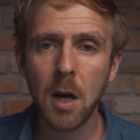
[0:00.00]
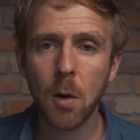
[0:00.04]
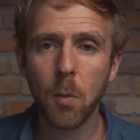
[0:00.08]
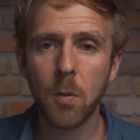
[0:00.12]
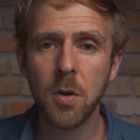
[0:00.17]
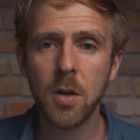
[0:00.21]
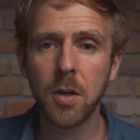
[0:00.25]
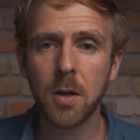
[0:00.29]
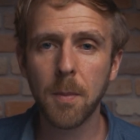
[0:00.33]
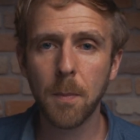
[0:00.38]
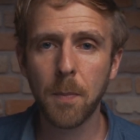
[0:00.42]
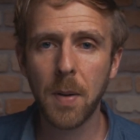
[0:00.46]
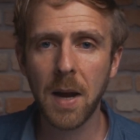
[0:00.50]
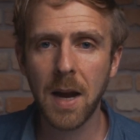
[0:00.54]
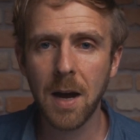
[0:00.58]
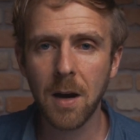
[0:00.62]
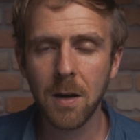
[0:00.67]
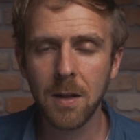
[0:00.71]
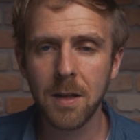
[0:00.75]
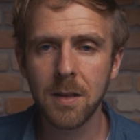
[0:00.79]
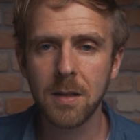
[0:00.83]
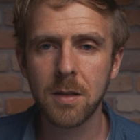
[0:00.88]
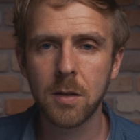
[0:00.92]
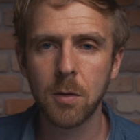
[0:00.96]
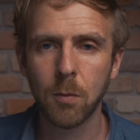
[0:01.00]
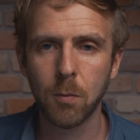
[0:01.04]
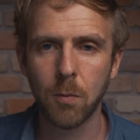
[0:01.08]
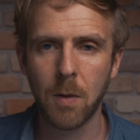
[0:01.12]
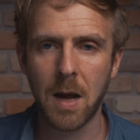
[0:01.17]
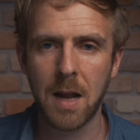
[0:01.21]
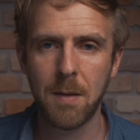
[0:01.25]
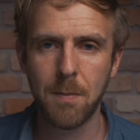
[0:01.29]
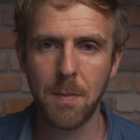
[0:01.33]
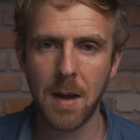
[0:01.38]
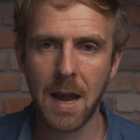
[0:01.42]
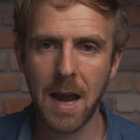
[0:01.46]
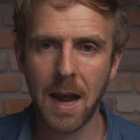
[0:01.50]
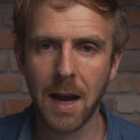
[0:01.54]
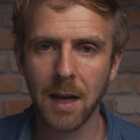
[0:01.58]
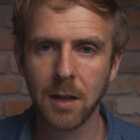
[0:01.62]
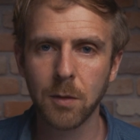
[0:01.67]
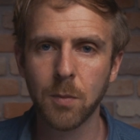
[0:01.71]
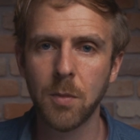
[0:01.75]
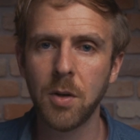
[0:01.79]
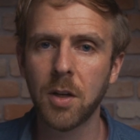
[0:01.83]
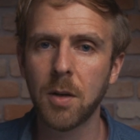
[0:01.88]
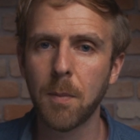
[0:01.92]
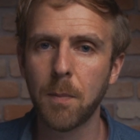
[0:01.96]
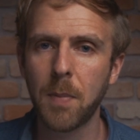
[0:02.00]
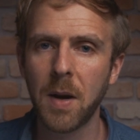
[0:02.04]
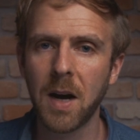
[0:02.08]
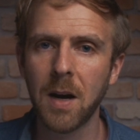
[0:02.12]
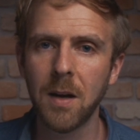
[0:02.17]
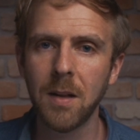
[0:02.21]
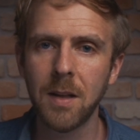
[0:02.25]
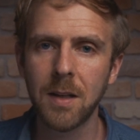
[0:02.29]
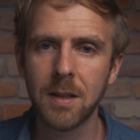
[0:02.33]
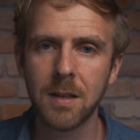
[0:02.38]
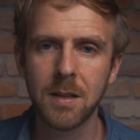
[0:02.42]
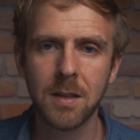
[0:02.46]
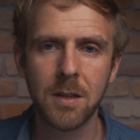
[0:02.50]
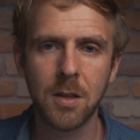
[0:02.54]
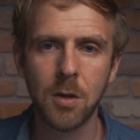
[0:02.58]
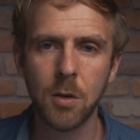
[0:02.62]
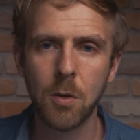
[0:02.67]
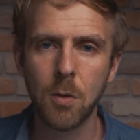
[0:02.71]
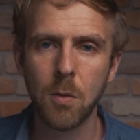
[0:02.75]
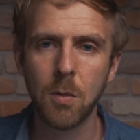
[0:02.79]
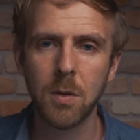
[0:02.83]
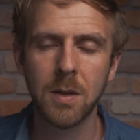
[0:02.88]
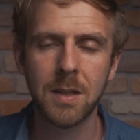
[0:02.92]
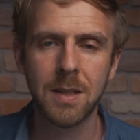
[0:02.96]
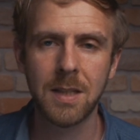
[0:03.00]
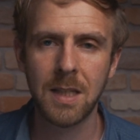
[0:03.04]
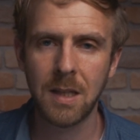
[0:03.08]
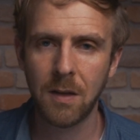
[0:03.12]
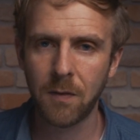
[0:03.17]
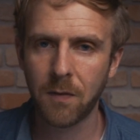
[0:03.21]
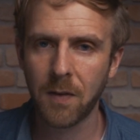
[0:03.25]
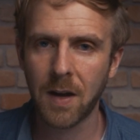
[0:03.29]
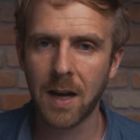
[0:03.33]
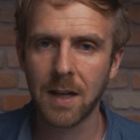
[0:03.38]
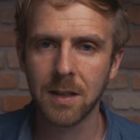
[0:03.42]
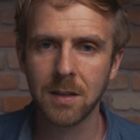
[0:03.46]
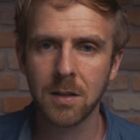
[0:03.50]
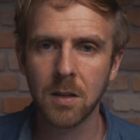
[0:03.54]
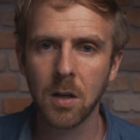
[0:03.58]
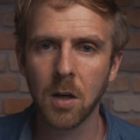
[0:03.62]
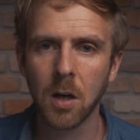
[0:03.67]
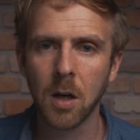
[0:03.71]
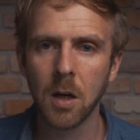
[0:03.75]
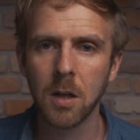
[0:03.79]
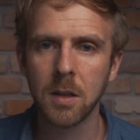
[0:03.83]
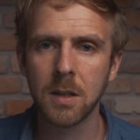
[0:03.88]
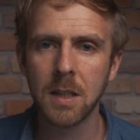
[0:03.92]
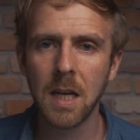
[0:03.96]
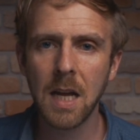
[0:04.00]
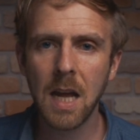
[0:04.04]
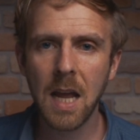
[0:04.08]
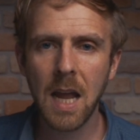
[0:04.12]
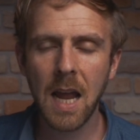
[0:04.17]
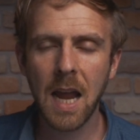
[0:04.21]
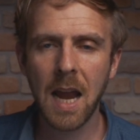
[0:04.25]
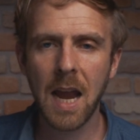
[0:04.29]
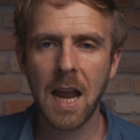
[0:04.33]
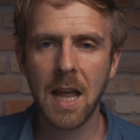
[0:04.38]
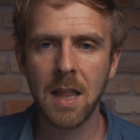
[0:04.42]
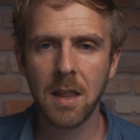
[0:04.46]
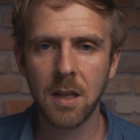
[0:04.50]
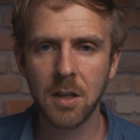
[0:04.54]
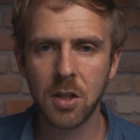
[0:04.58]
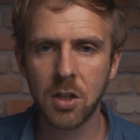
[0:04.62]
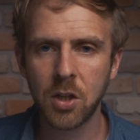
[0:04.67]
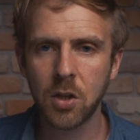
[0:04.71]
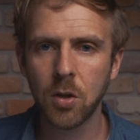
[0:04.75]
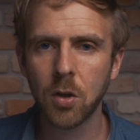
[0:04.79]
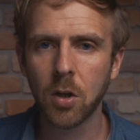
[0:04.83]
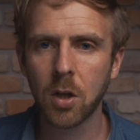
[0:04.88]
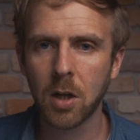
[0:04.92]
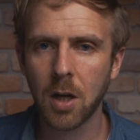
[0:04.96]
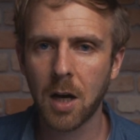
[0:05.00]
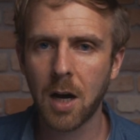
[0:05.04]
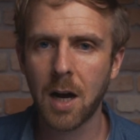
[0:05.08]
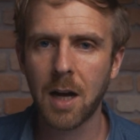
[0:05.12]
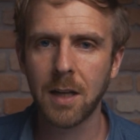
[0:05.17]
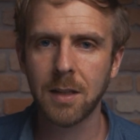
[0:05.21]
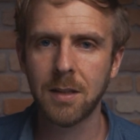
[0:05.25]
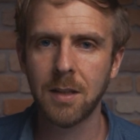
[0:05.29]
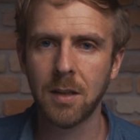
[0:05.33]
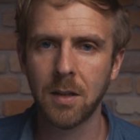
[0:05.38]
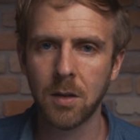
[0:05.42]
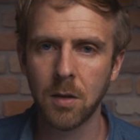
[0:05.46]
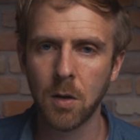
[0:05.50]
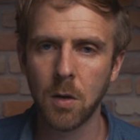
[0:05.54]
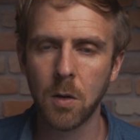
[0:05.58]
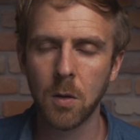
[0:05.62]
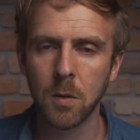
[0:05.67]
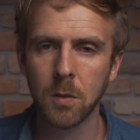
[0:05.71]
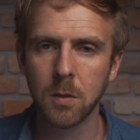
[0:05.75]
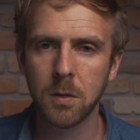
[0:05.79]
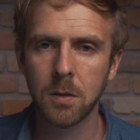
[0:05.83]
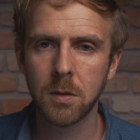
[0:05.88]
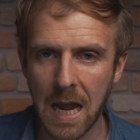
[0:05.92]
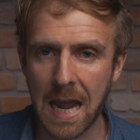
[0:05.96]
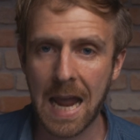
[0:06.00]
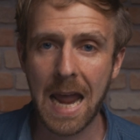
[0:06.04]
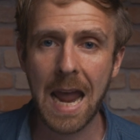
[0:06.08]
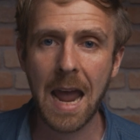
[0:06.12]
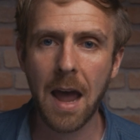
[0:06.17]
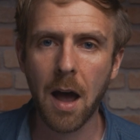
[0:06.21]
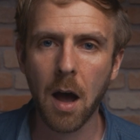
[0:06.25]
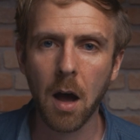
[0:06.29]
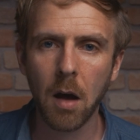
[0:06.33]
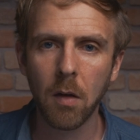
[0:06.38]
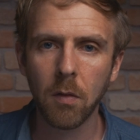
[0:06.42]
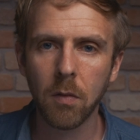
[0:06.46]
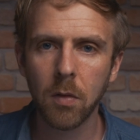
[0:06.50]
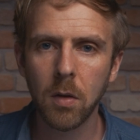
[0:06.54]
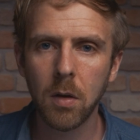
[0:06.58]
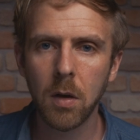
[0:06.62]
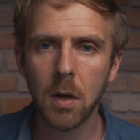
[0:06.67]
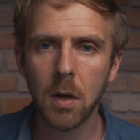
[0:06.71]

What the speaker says: When you compare this to Red Mags, when you compare this to CFast cards, and the sheer cost that those have